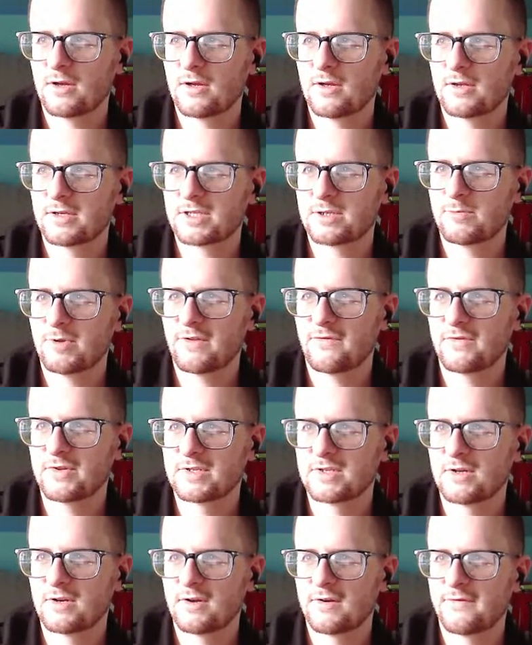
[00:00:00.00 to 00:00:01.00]
Smith
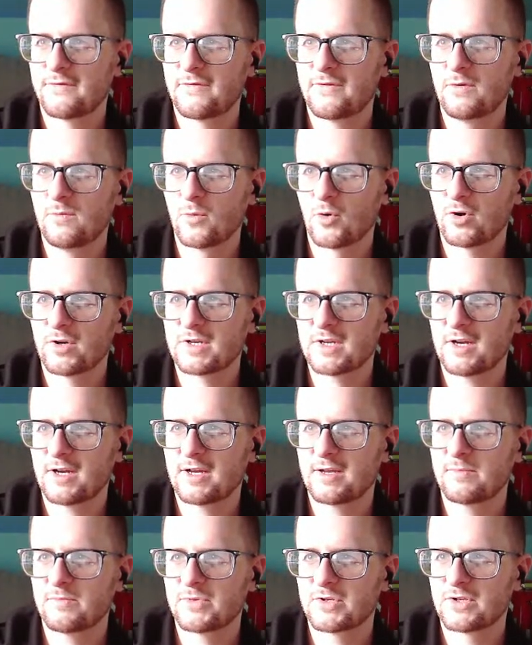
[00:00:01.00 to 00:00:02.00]
visited a few more
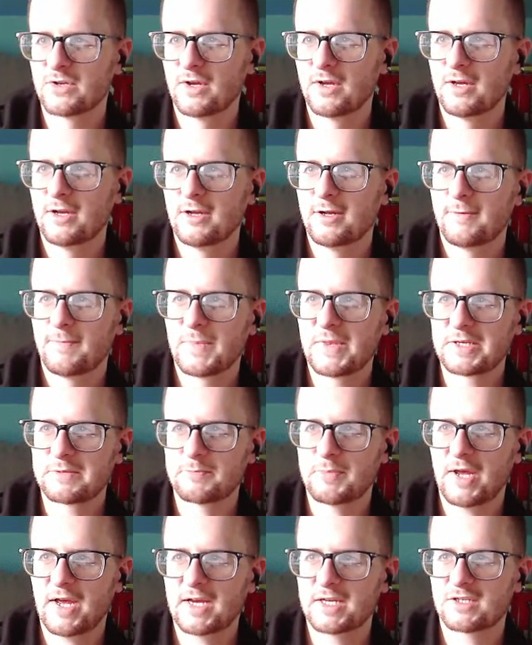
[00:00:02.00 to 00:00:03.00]
times this
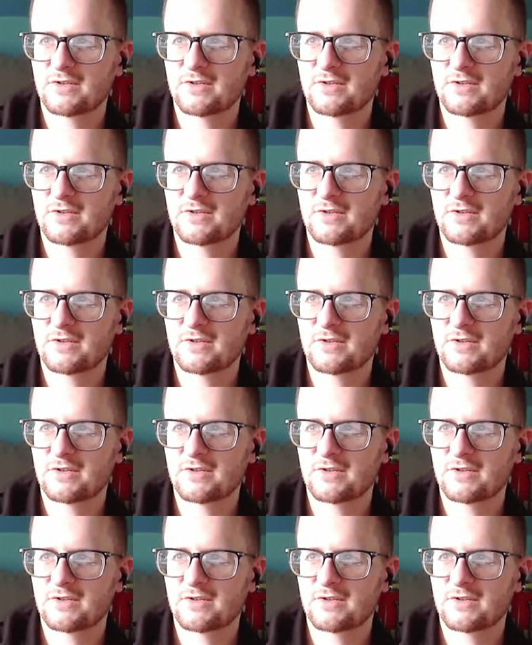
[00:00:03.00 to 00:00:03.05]
past